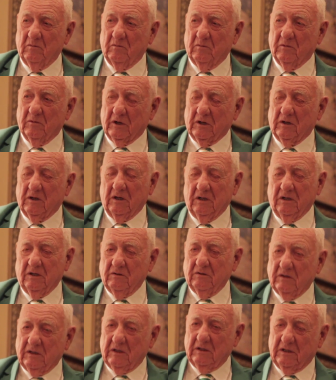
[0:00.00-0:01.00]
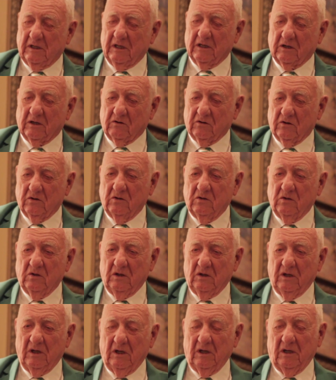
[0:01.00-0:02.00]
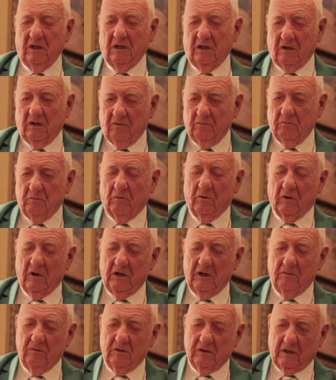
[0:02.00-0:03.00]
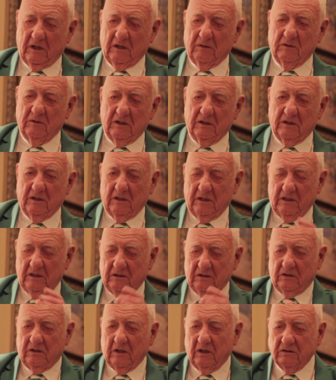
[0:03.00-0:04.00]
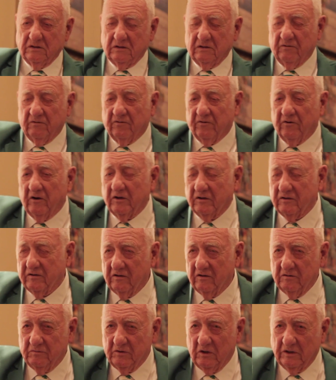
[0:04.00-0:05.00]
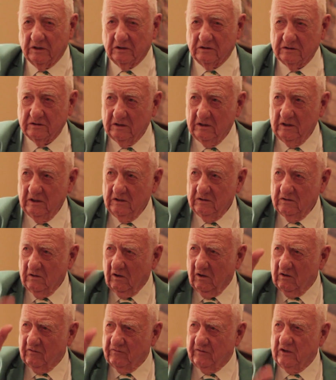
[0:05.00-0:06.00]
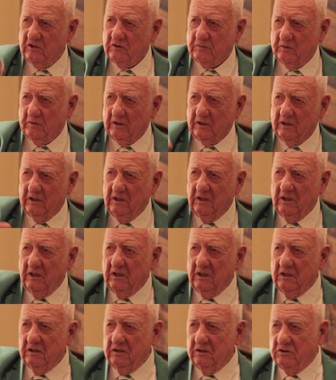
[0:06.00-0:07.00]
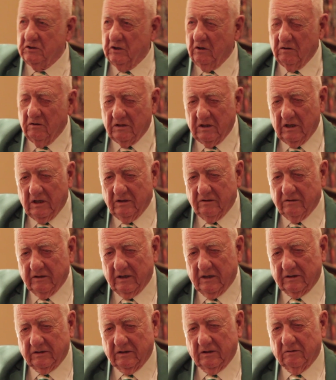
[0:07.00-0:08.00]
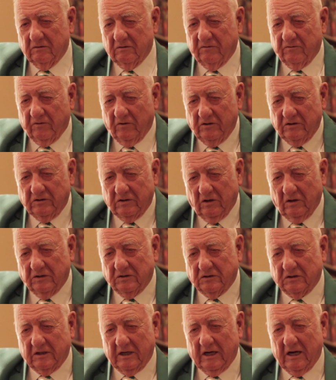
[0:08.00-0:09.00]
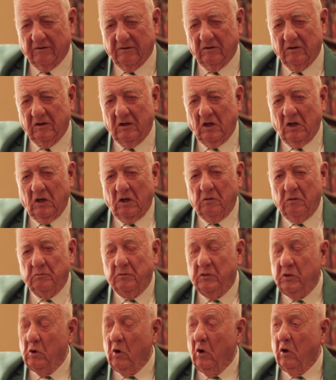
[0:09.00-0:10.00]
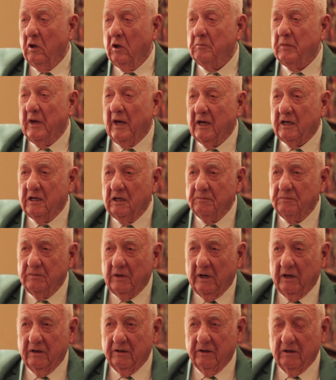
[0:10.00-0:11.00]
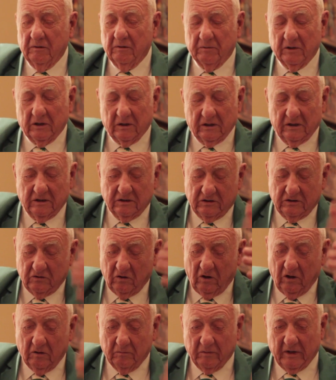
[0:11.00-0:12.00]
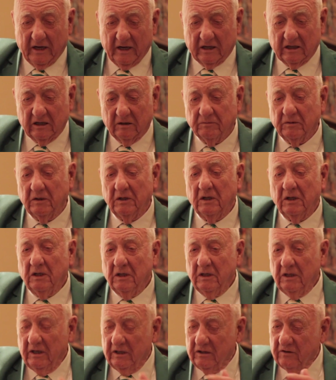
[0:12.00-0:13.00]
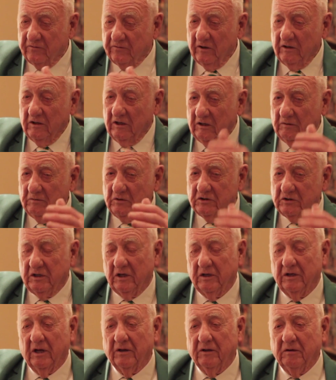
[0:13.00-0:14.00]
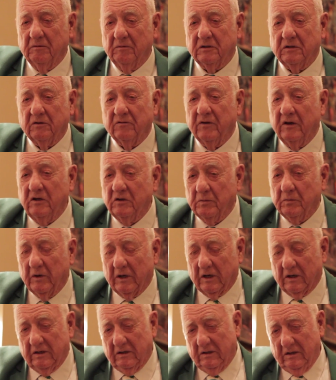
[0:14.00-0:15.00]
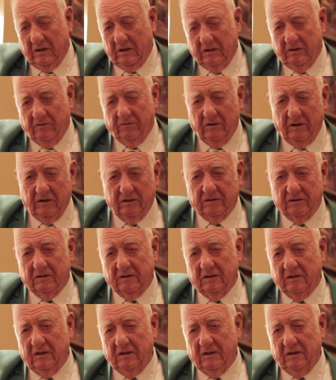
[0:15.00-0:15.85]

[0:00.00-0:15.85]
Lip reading: bricklayer. He'd get a crew, labor, and he does the fronts of the buildings, all the face brick. The general contractor would furnish all the scaffold, do all the backup, hire their bricklayers, do all the backup, and the front lumpers did nothing but the face brick on the fronts.